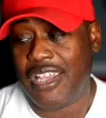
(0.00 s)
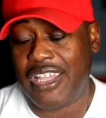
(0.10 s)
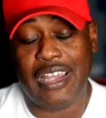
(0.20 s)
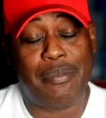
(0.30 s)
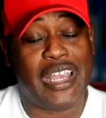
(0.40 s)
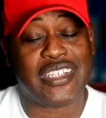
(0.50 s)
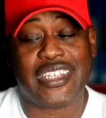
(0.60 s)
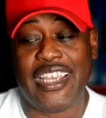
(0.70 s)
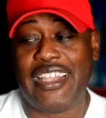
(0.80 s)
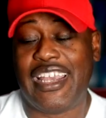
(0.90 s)
And I'm not
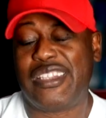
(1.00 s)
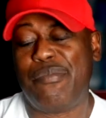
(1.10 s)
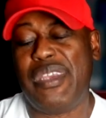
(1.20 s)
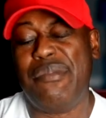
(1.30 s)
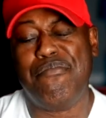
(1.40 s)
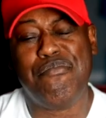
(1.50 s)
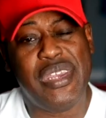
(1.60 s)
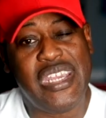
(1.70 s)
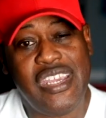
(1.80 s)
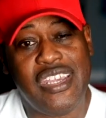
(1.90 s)
saying that to be
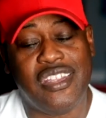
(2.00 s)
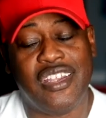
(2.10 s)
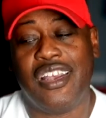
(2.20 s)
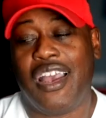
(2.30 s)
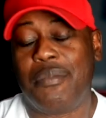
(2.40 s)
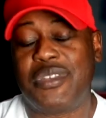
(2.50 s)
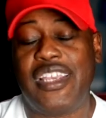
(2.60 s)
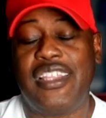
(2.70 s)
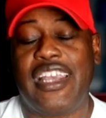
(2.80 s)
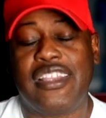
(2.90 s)
mean, I'm
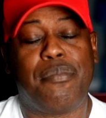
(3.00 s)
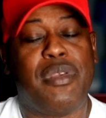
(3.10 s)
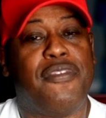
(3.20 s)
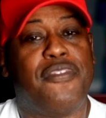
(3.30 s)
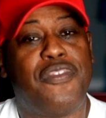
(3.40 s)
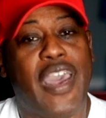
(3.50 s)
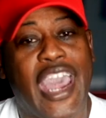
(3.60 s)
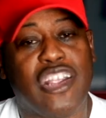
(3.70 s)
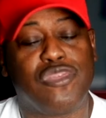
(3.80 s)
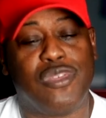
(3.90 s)
saying that to be
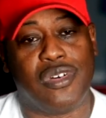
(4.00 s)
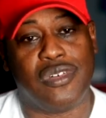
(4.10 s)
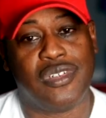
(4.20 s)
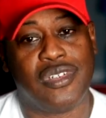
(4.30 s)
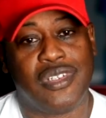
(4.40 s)
factual.